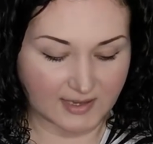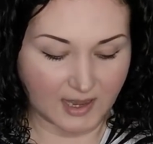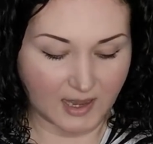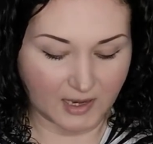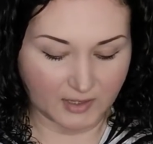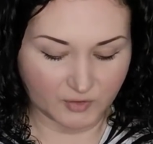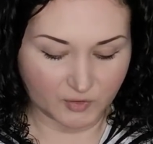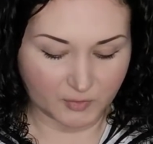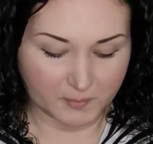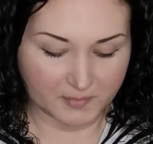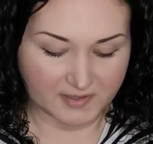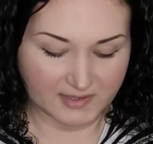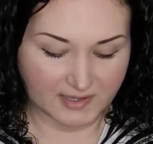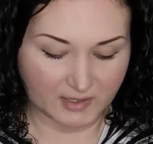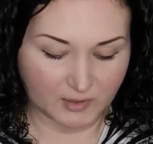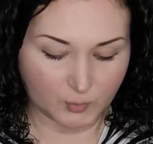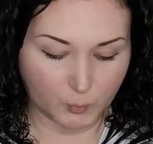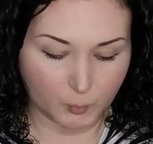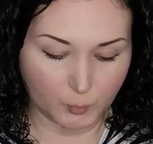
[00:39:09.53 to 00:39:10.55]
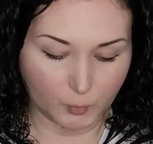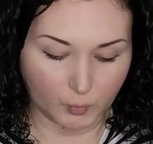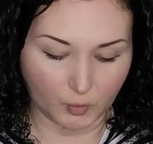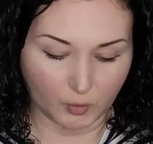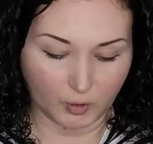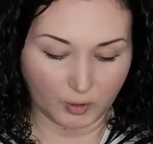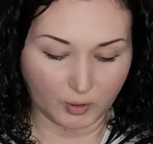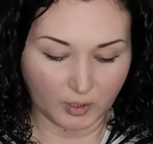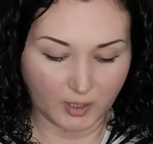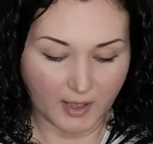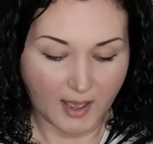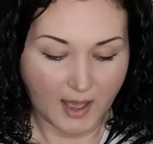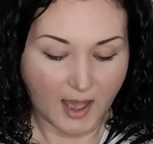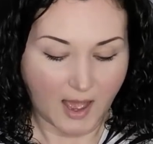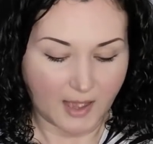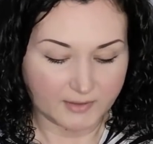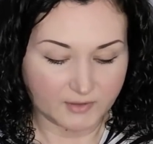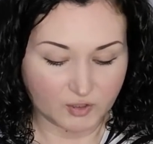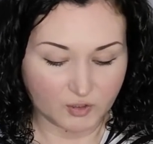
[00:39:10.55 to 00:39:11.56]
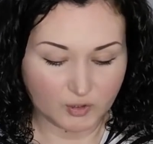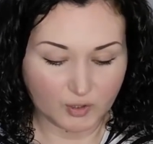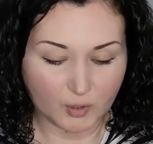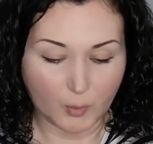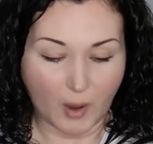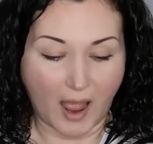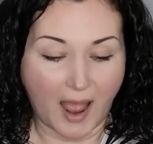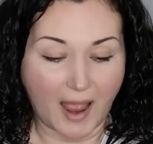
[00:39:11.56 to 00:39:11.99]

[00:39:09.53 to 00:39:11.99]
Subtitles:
100% wool, do you know what?